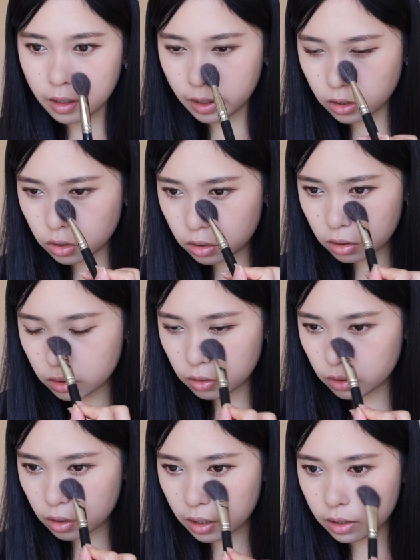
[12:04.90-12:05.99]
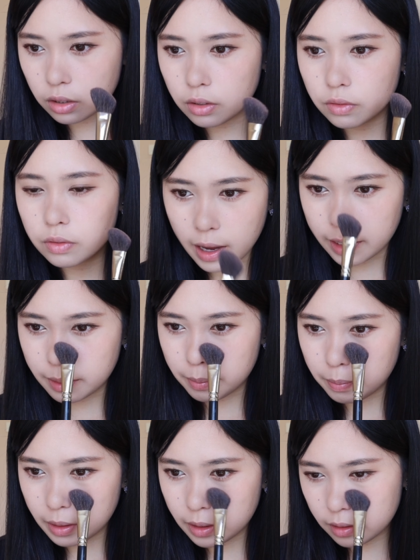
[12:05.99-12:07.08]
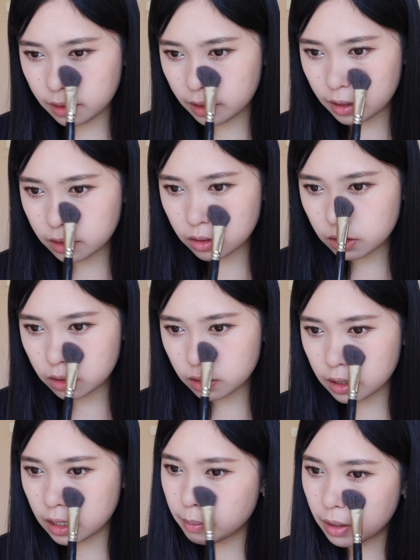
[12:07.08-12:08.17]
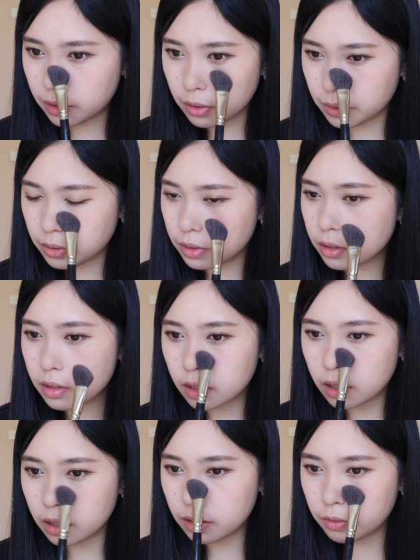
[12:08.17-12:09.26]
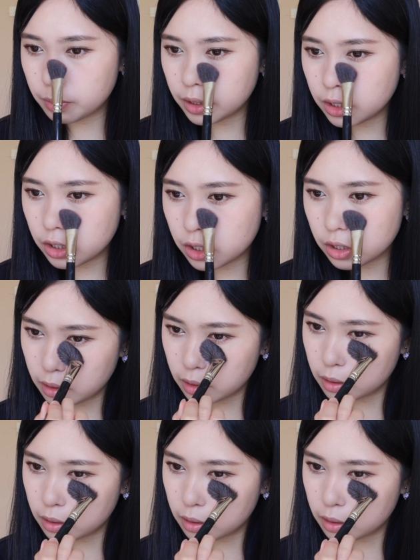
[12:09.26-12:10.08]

like to kind of add a bit like near my nose kind of bridge.